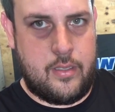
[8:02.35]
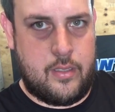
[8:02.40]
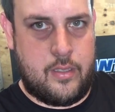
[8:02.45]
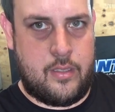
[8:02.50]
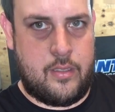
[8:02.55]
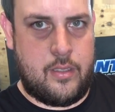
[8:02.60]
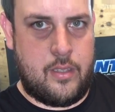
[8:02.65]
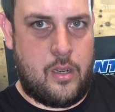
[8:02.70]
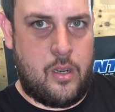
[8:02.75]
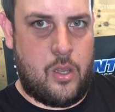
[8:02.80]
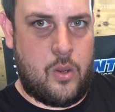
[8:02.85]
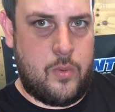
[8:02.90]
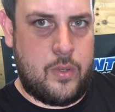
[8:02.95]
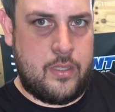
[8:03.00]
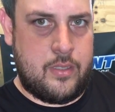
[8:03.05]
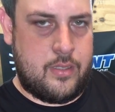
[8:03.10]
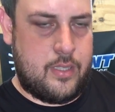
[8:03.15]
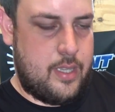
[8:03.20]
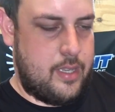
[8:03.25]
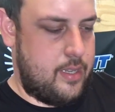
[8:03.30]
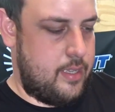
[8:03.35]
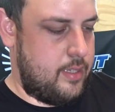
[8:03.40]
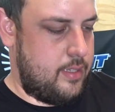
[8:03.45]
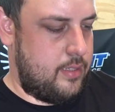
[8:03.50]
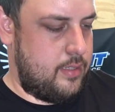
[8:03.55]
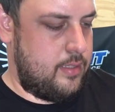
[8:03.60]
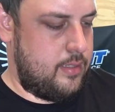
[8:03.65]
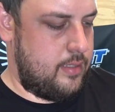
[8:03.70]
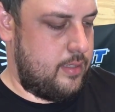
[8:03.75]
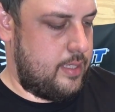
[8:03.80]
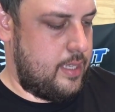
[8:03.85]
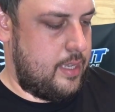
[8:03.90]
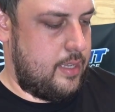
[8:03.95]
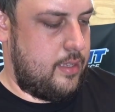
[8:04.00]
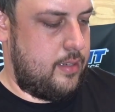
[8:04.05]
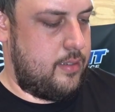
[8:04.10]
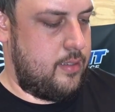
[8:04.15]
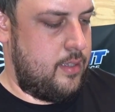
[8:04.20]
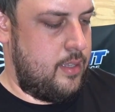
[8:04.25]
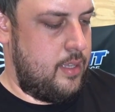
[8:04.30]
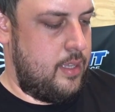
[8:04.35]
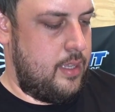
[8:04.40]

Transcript: on the lowest setting. Then